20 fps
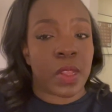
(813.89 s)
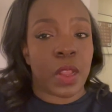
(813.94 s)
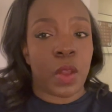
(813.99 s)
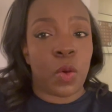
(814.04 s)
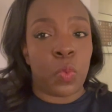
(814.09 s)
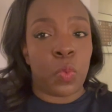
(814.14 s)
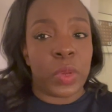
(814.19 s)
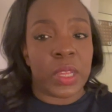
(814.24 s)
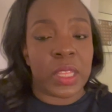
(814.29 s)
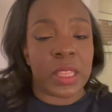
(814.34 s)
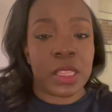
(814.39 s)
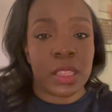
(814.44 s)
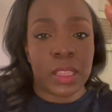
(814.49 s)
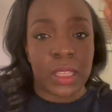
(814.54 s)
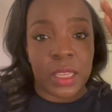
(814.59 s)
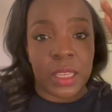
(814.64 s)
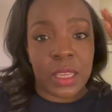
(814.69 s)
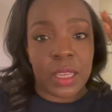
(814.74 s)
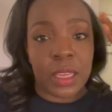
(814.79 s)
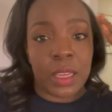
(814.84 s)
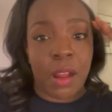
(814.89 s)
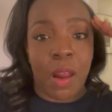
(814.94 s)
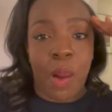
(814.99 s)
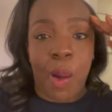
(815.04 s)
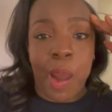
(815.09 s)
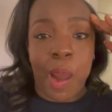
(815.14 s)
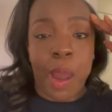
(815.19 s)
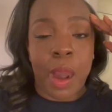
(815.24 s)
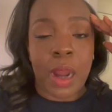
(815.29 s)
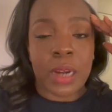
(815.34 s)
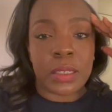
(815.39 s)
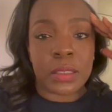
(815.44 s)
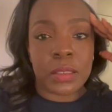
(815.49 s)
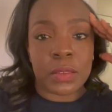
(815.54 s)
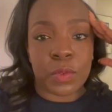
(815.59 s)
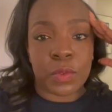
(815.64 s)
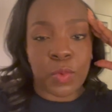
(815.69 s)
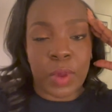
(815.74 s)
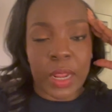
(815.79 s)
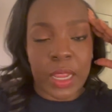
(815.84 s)
with the
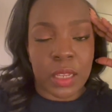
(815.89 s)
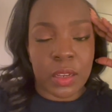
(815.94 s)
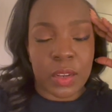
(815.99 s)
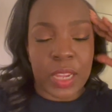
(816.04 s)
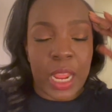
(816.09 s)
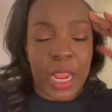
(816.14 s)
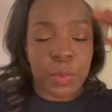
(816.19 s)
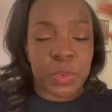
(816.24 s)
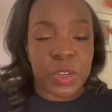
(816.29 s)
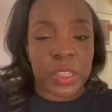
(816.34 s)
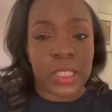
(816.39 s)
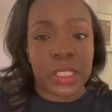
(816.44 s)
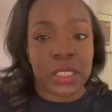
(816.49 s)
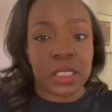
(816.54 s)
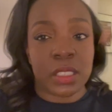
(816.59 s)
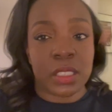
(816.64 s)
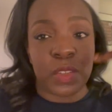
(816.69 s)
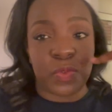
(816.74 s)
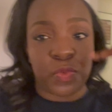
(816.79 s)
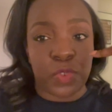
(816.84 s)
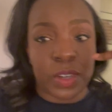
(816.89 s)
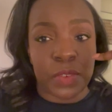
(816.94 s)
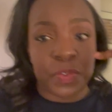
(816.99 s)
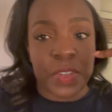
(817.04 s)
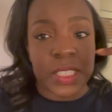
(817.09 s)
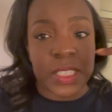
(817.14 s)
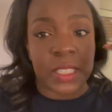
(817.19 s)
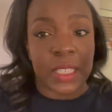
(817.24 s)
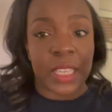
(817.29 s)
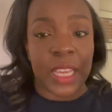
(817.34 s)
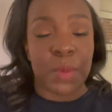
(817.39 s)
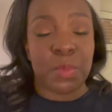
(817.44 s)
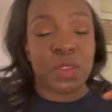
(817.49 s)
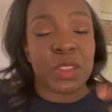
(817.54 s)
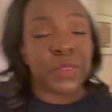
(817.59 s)
regular camera, this is the front facing camera.